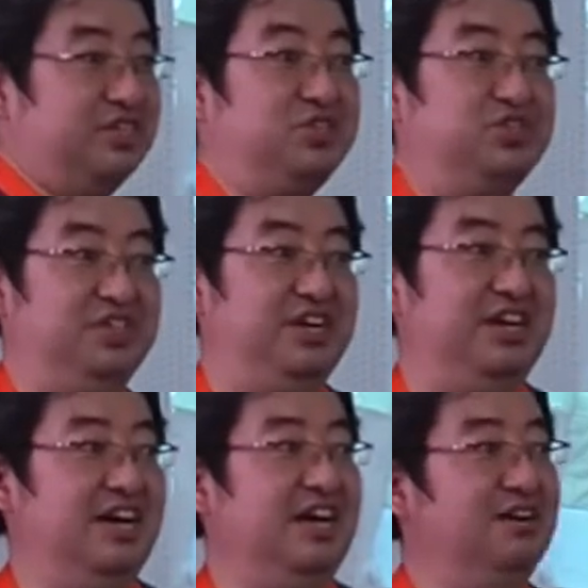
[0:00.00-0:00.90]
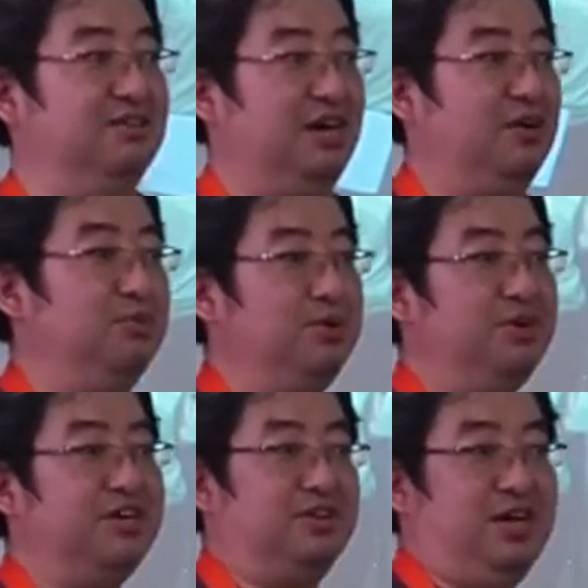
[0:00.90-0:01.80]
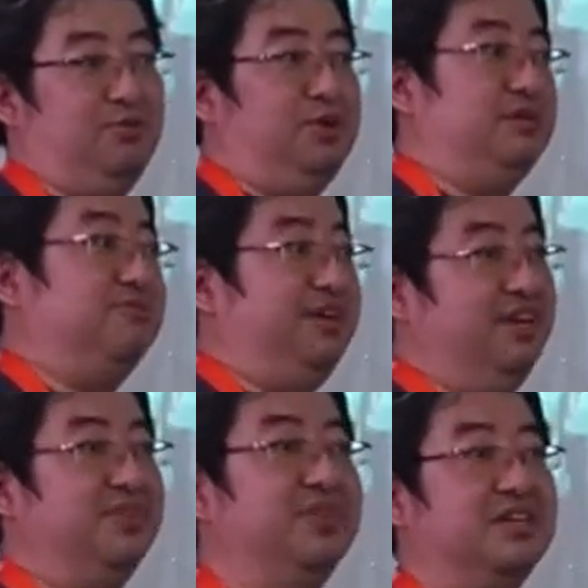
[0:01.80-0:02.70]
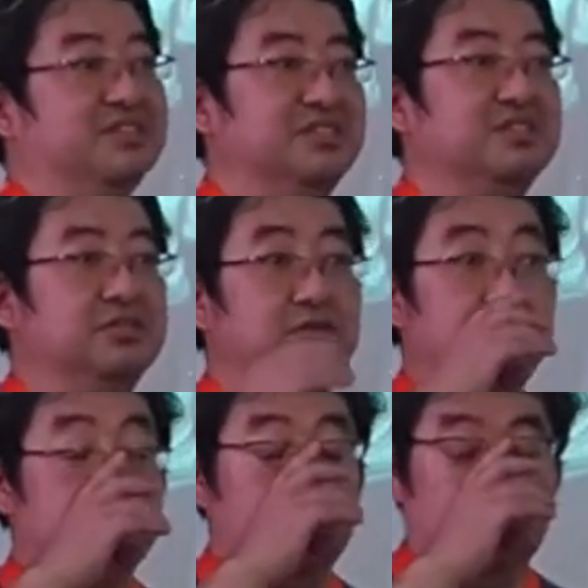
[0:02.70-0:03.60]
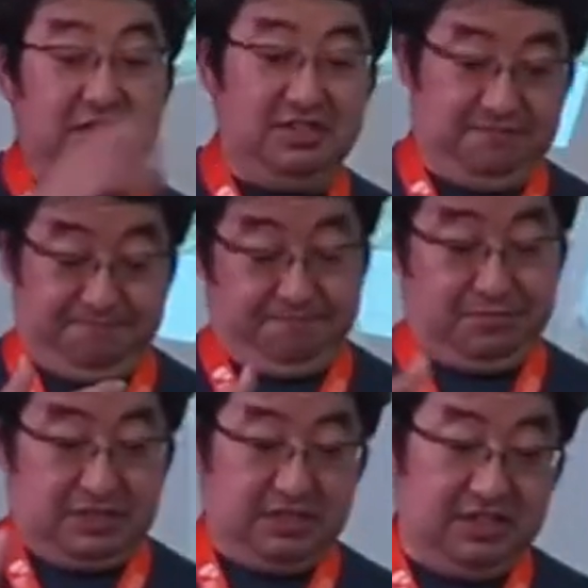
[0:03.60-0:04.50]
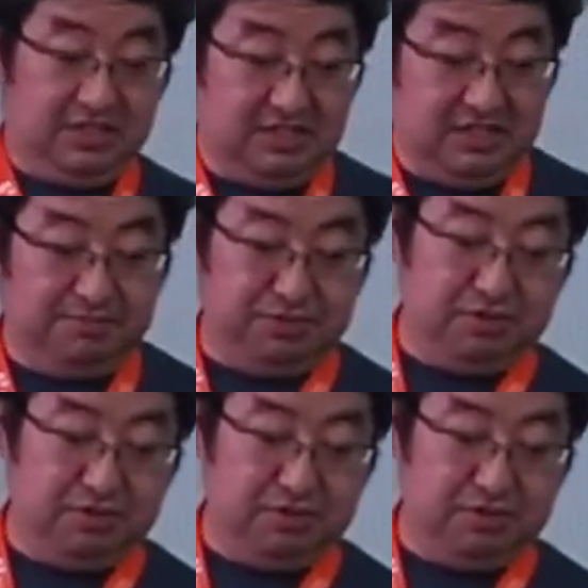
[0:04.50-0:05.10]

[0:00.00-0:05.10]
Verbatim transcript: how, how we how we create things. So it keeps going on.